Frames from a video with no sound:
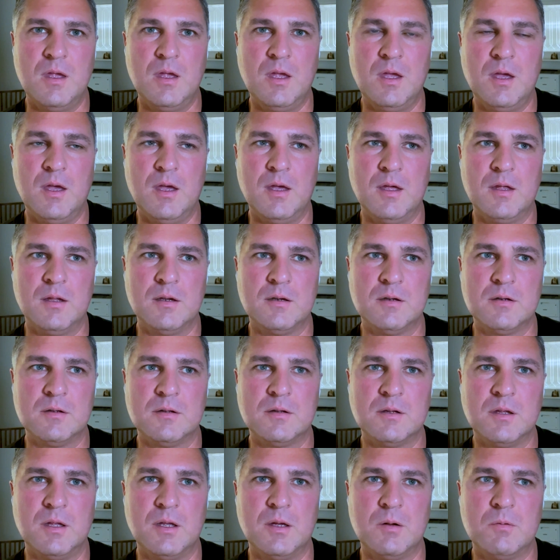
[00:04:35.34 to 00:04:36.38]

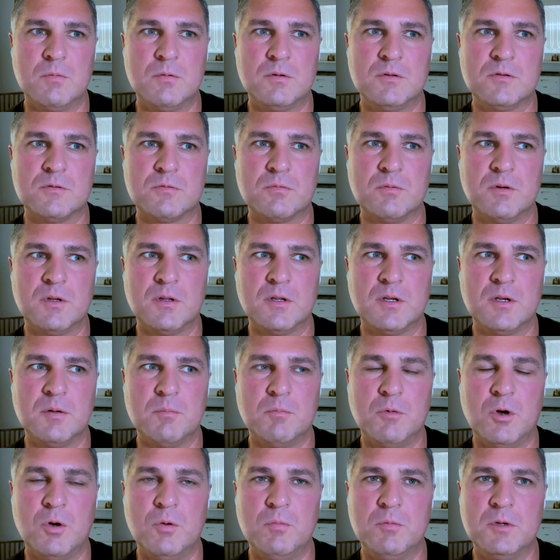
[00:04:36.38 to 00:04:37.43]
And it was really a
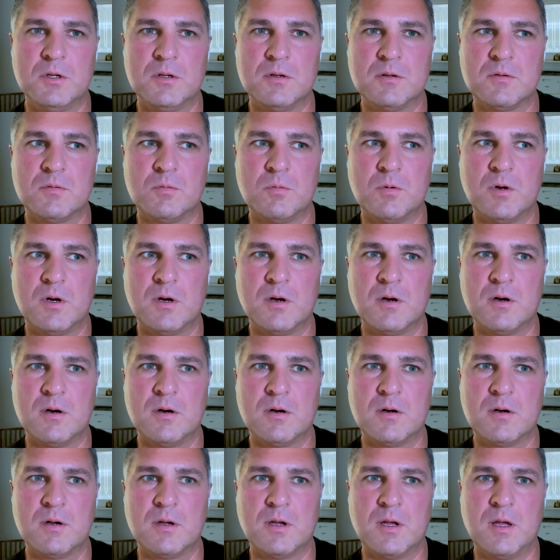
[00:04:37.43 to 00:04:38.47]
moment
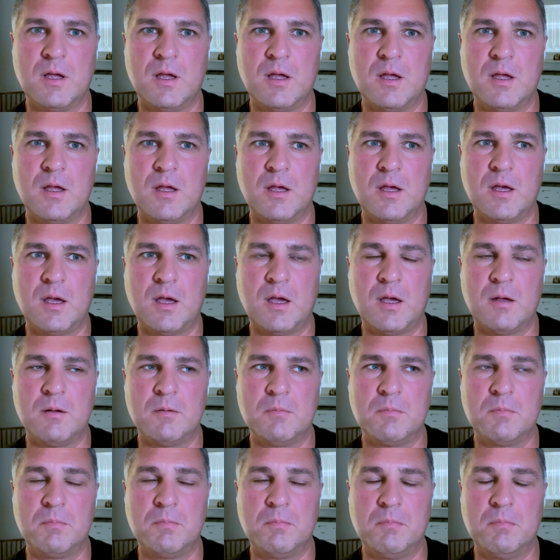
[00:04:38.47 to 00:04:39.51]
where I
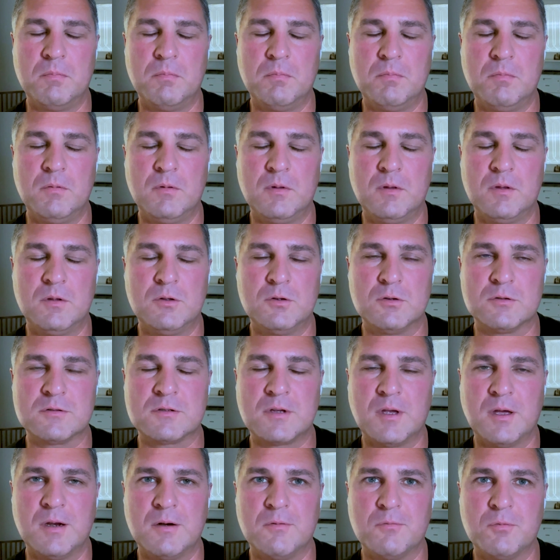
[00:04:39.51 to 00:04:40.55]

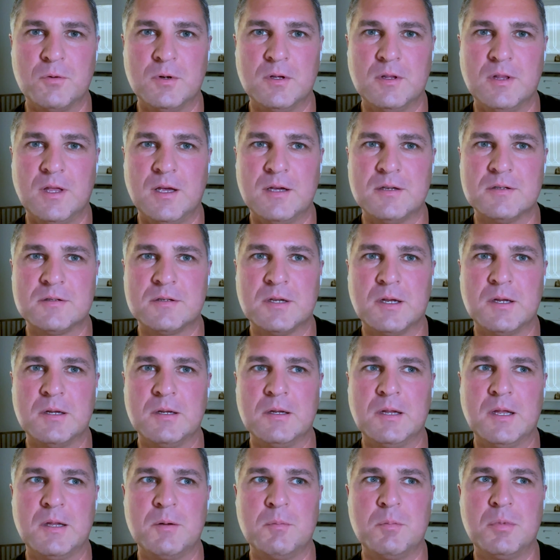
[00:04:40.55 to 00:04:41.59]
just kind of realized I
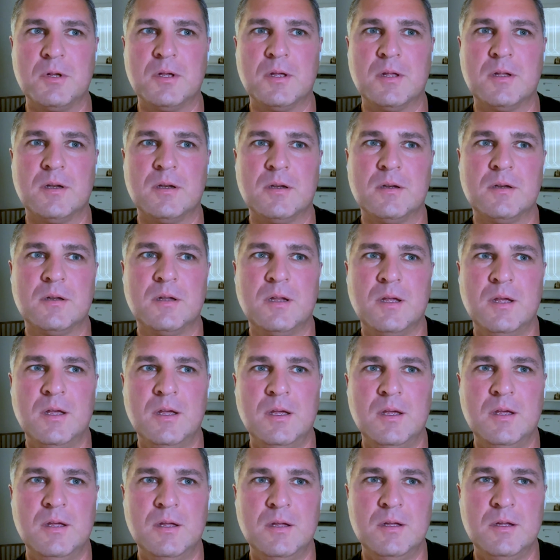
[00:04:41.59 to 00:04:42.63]
had been
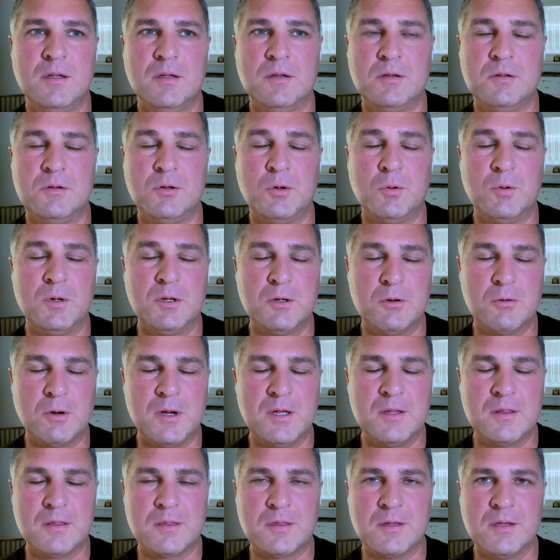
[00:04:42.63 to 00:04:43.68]
doing
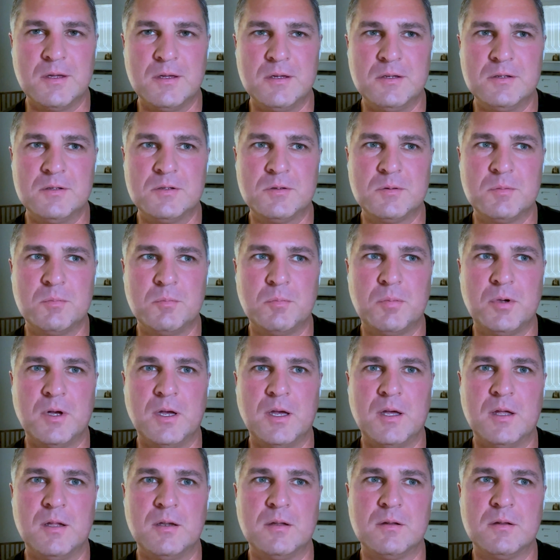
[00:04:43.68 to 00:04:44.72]
great things,
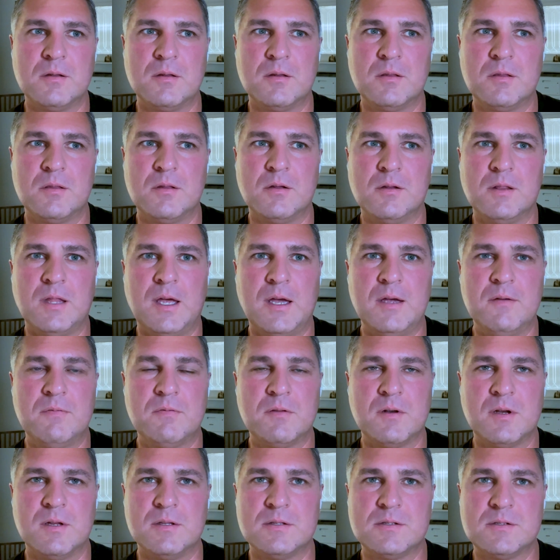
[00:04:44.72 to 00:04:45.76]
but the life
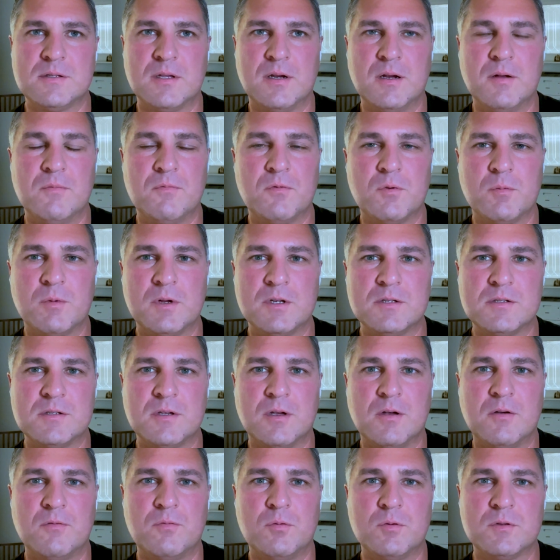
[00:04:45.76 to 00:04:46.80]
that I'd set up for
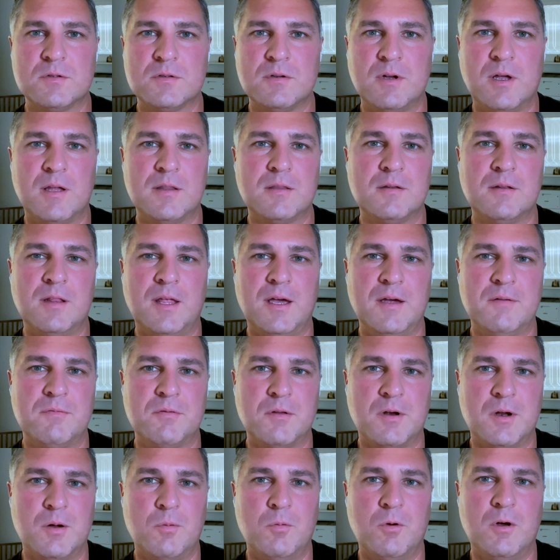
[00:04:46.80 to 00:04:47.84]
myself was not the life
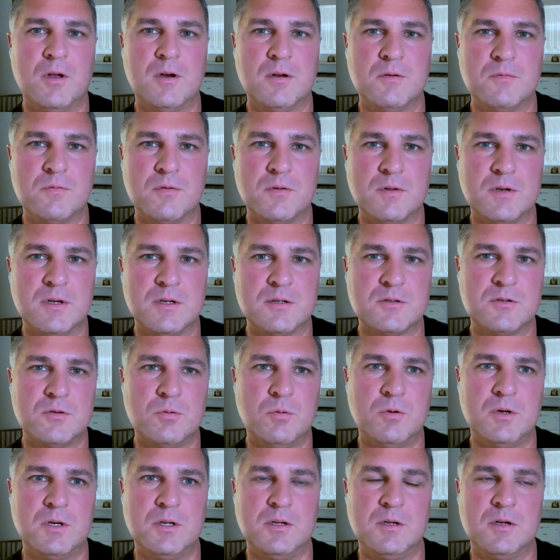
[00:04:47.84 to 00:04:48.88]
that I wanted for the next
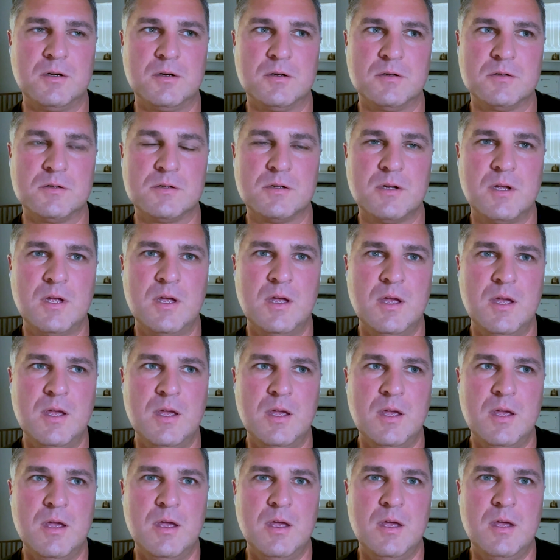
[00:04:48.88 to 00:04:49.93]
20 years.
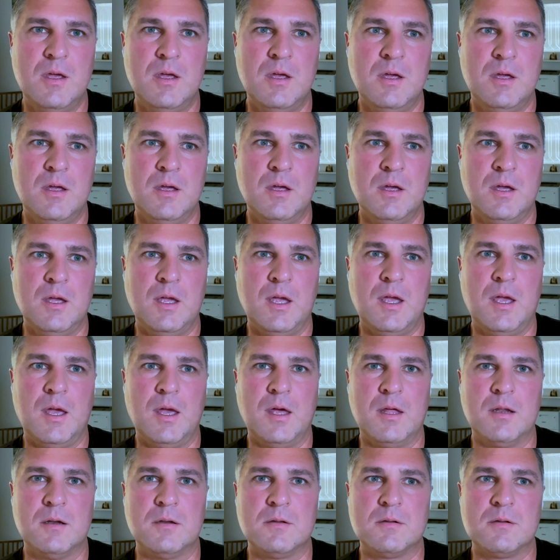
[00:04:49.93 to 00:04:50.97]

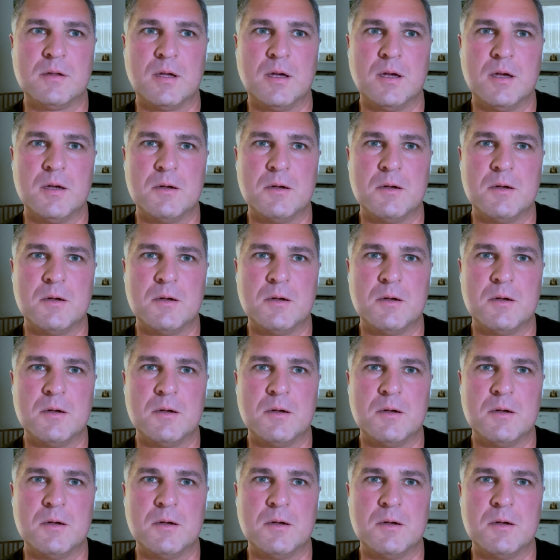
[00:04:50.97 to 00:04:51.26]
And